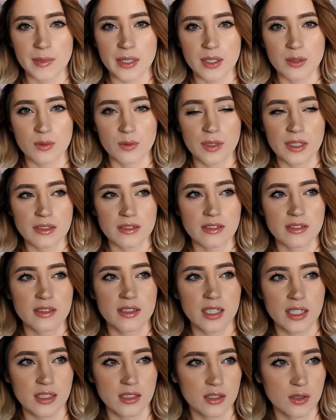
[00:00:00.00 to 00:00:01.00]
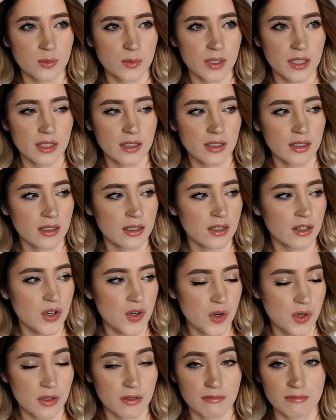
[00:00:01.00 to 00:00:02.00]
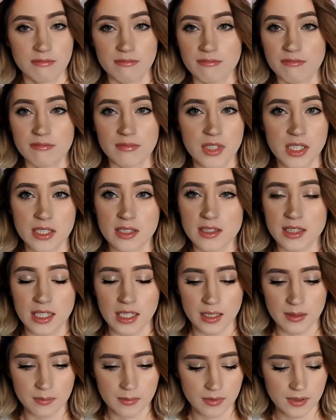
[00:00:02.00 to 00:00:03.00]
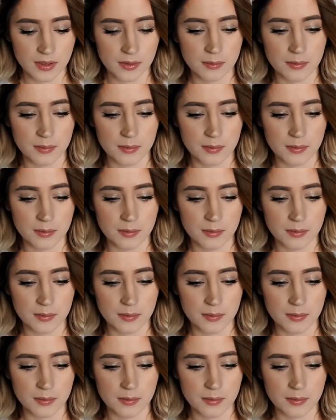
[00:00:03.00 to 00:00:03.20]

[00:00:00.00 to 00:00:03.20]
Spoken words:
I don't stick to one the same,